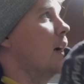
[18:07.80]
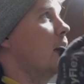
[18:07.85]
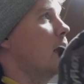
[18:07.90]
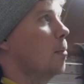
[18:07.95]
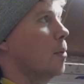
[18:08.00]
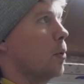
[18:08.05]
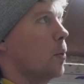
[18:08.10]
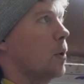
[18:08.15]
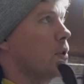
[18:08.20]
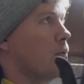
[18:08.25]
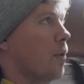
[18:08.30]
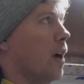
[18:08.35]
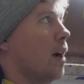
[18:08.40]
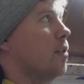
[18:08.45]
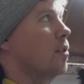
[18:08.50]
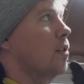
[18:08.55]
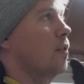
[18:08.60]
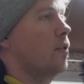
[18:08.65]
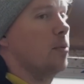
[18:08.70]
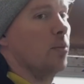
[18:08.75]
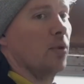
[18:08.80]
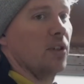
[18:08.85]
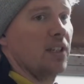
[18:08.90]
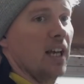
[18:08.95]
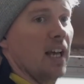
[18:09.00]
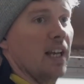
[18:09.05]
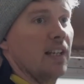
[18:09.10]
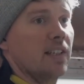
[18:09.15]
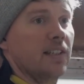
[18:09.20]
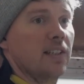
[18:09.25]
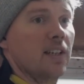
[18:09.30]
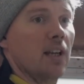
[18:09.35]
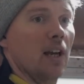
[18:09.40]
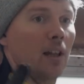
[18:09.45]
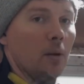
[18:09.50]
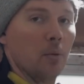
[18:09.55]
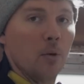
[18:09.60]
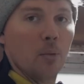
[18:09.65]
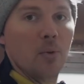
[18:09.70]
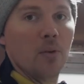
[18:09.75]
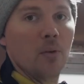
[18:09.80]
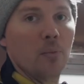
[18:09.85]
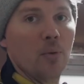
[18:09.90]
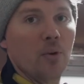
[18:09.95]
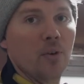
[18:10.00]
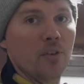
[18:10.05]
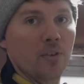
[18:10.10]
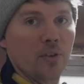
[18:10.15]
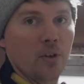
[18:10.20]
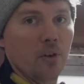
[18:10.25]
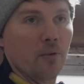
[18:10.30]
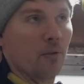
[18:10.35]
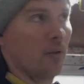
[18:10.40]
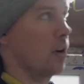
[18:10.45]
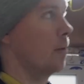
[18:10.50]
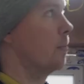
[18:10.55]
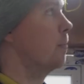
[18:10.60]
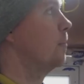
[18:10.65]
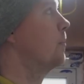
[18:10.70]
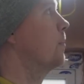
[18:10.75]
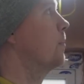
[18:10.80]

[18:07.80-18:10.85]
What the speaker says: let me whiz around, do a few more tests, and then we'll put the board cover on.